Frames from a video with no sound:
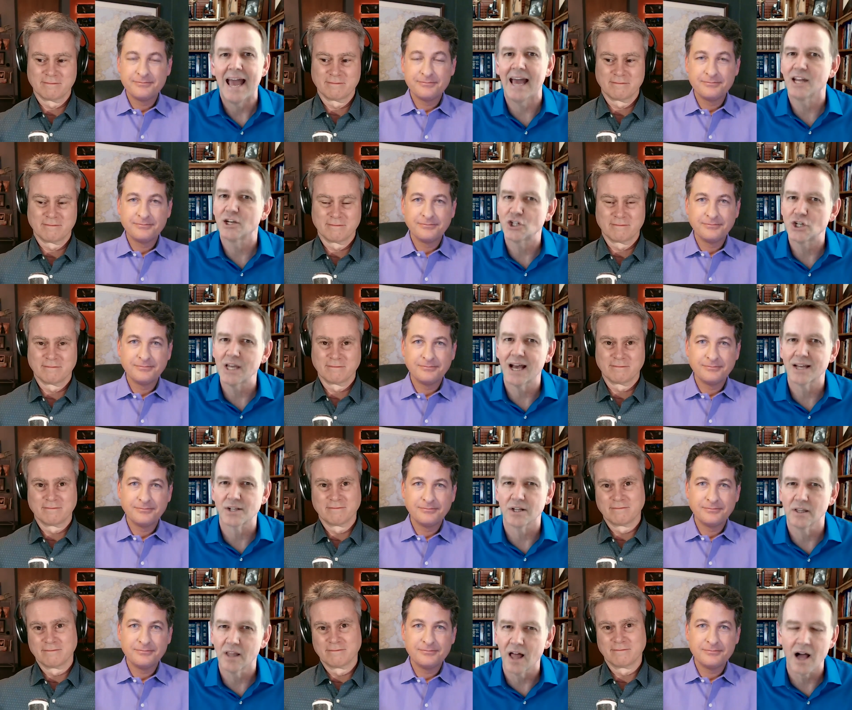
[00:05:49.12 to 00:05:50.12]
Speaker 1: and she has
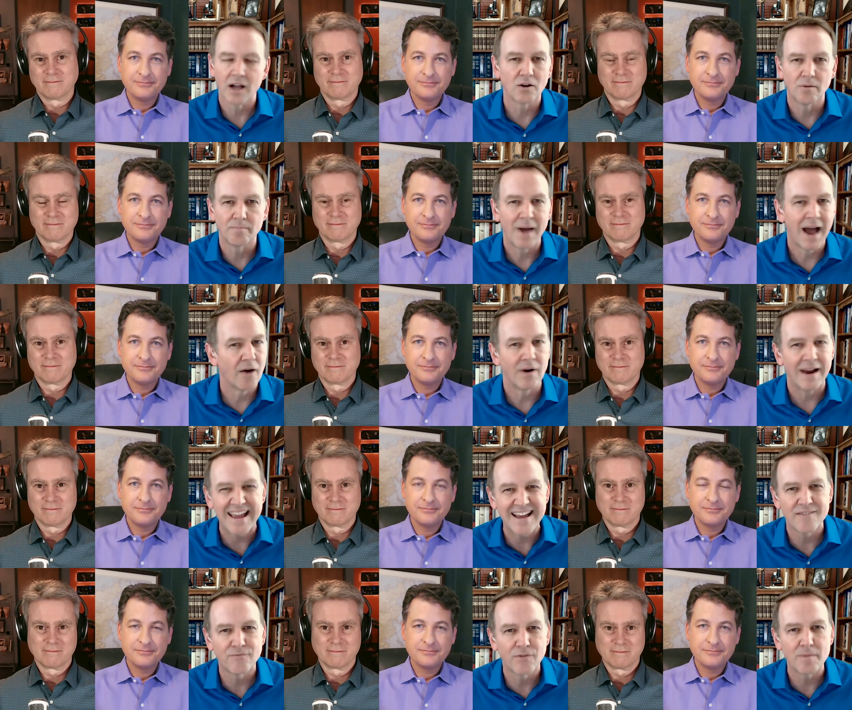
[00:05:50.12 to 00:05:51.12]
a lock on power.
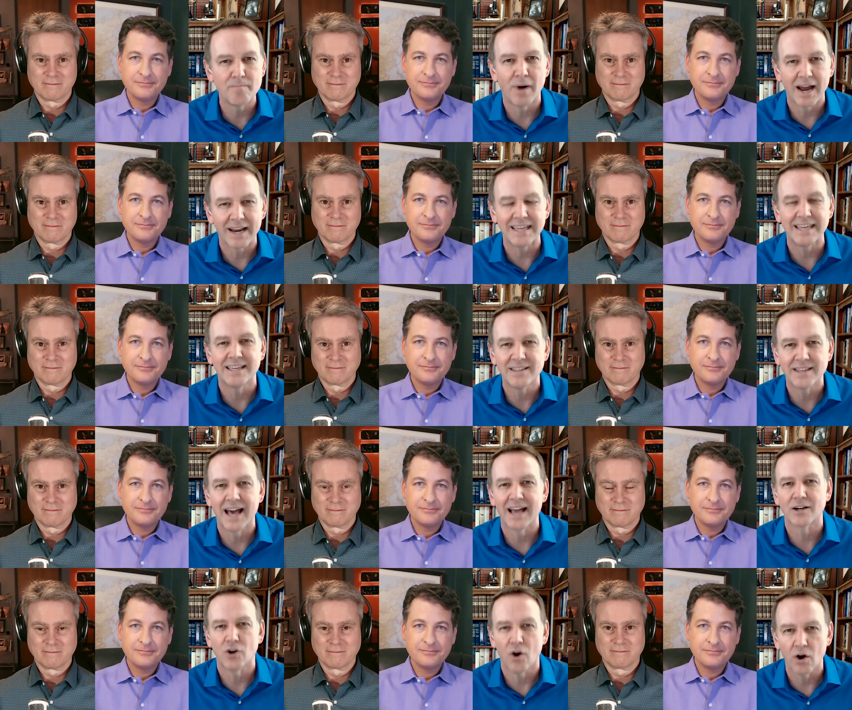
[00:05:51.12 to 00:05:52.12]
Everybody in
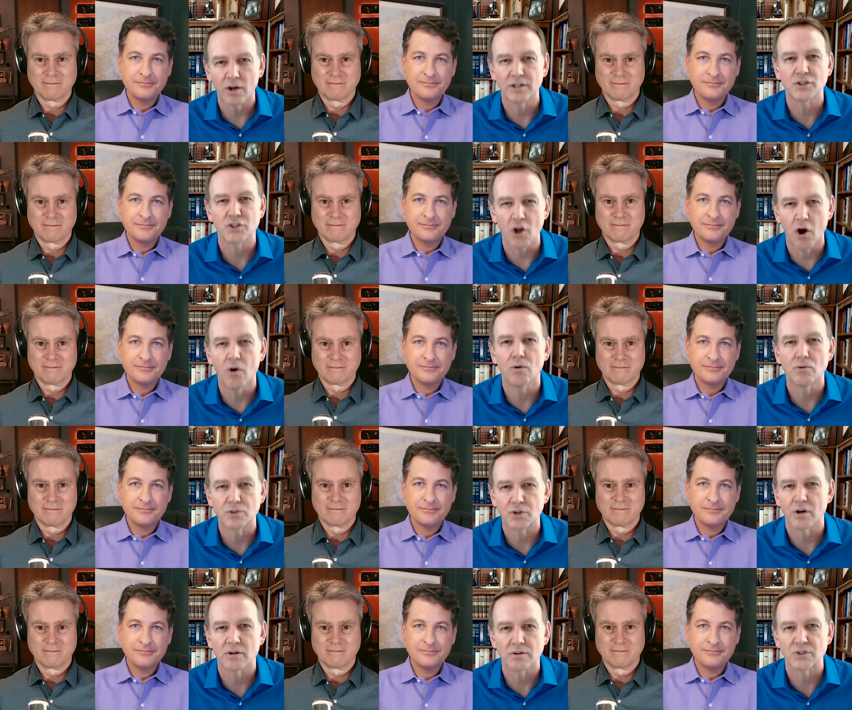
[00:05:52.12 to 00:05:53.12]
that caucus
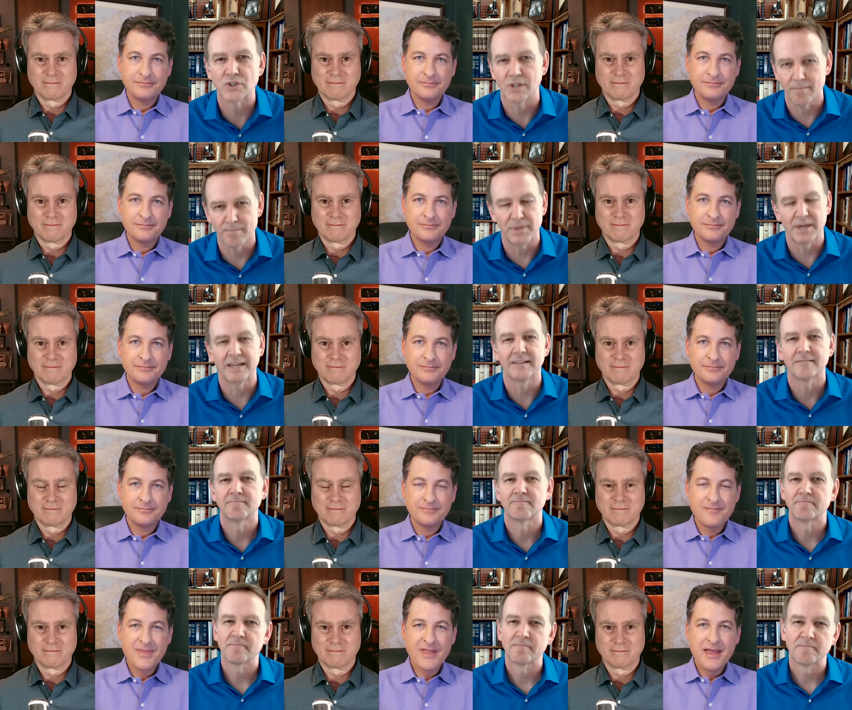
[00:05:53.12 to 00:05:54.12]
owes her something.
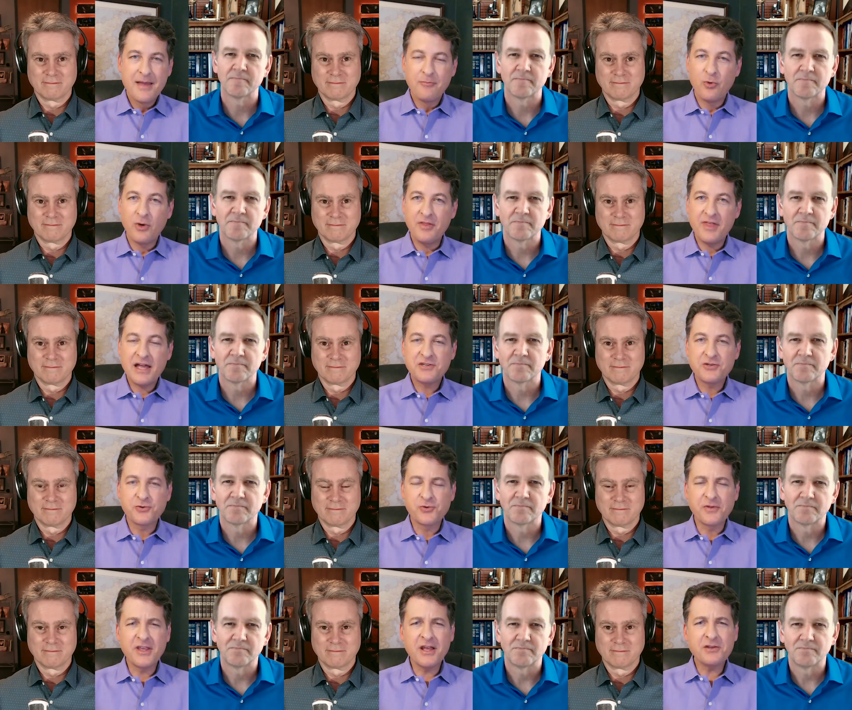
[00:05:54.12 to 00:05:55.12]
Speaker 2: Boy, that's the
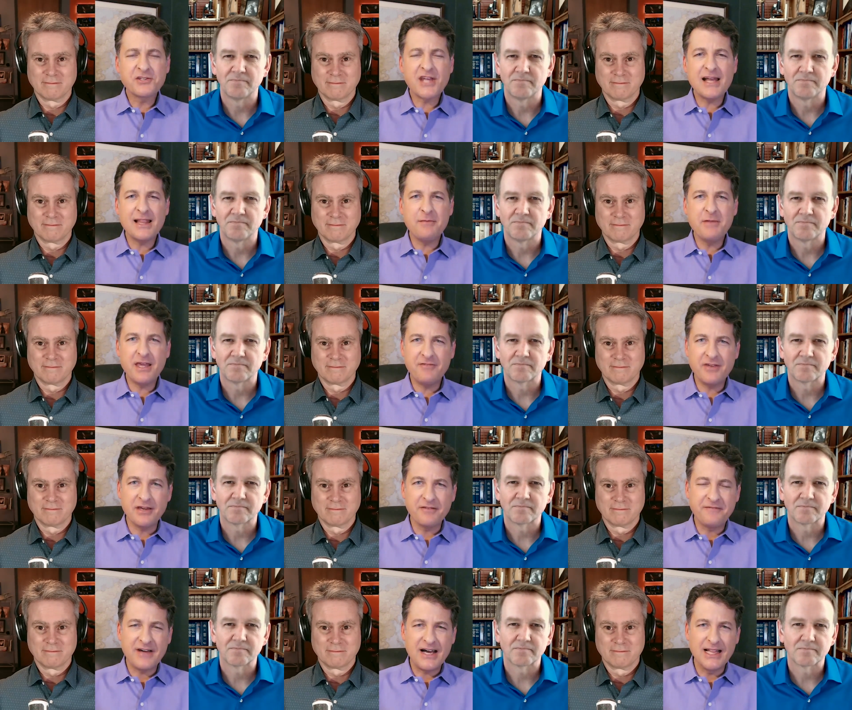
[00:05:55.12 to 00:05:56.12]
truth. You know, Scott, let me give
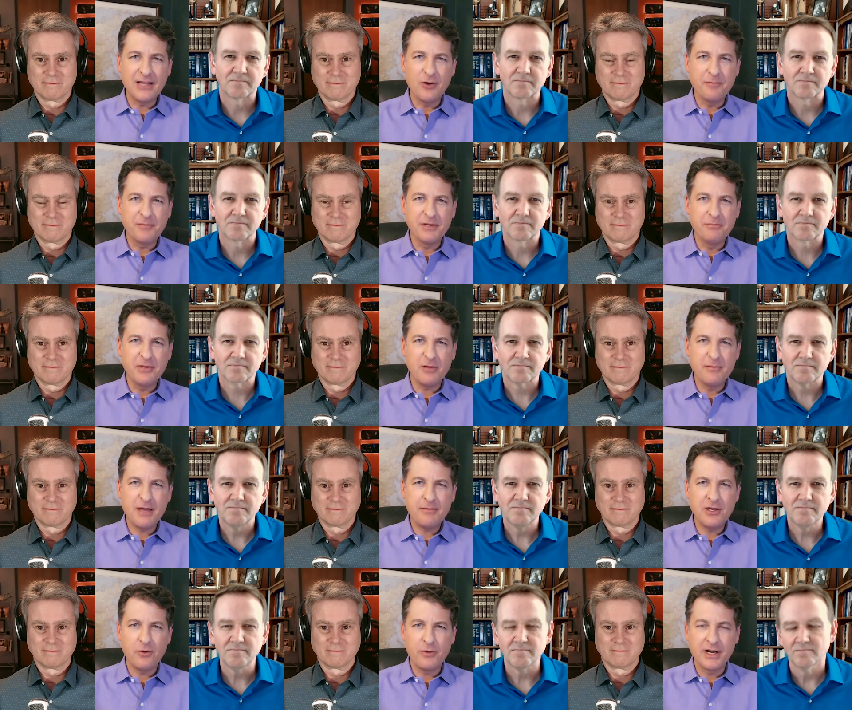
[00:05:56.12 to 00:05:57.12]
you a follow up, and Bill,
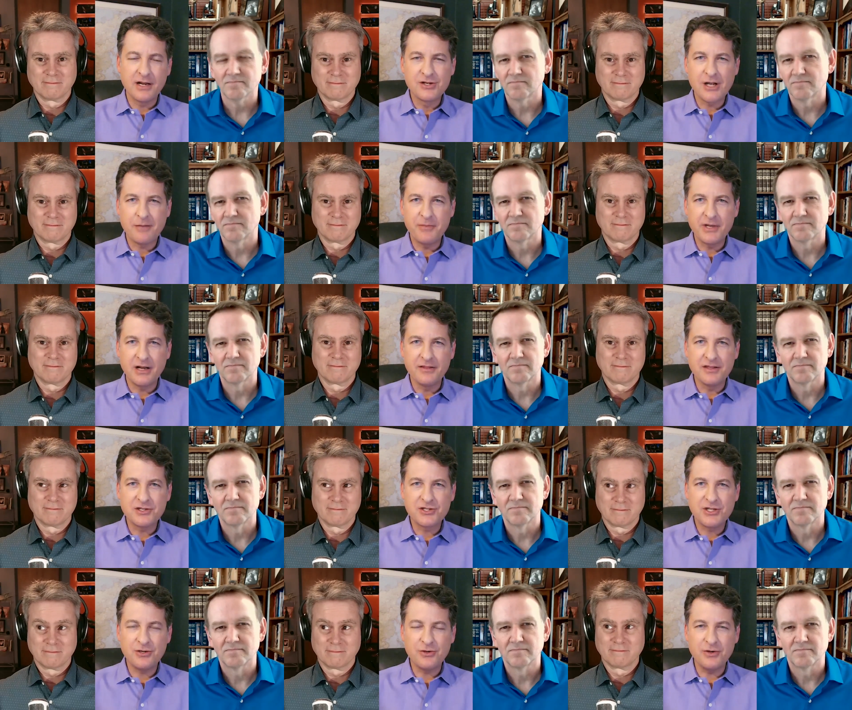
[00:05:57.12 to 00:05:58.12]
maybe you'll want to jump in on
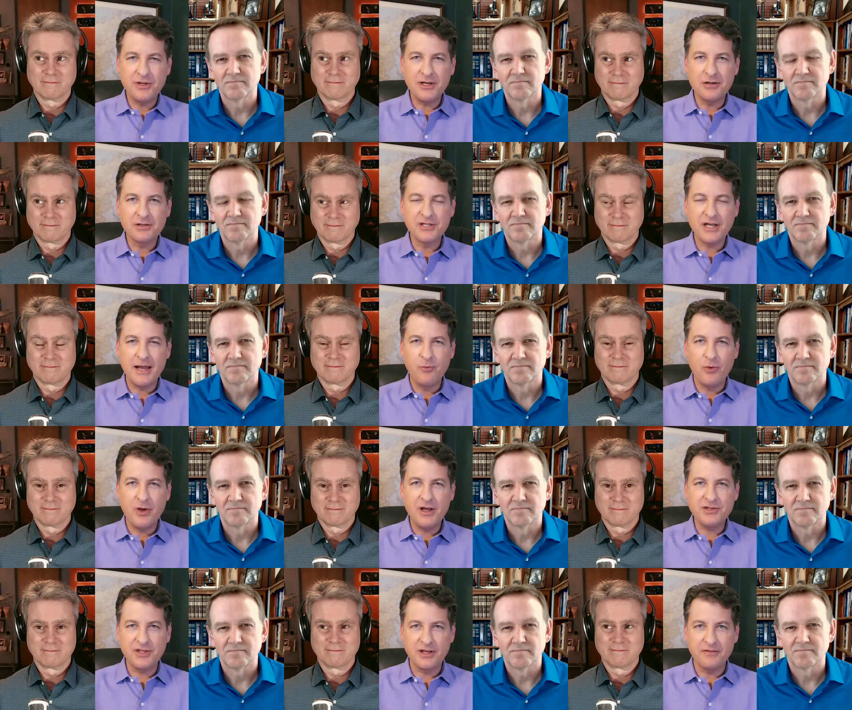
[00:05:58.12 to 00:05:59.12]
this too. You know, time
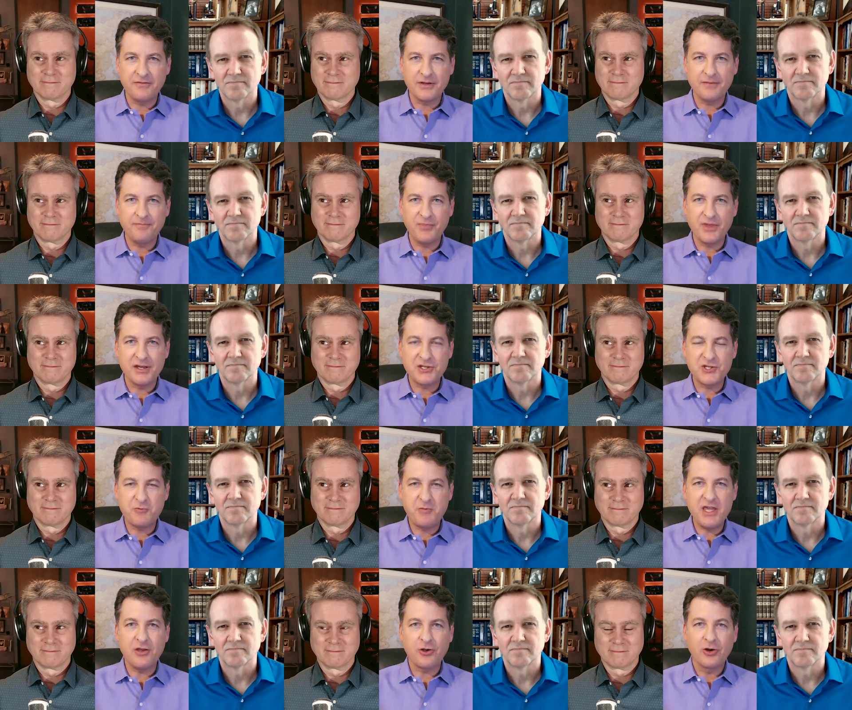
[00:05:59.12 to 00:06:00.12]
was that if a, a
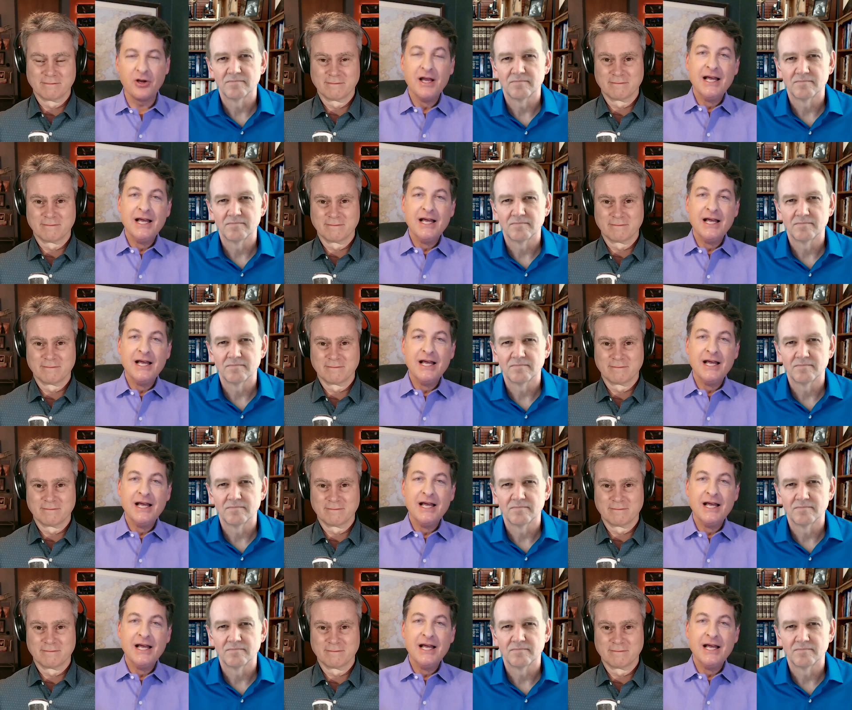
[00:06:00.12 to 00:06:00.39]
speaker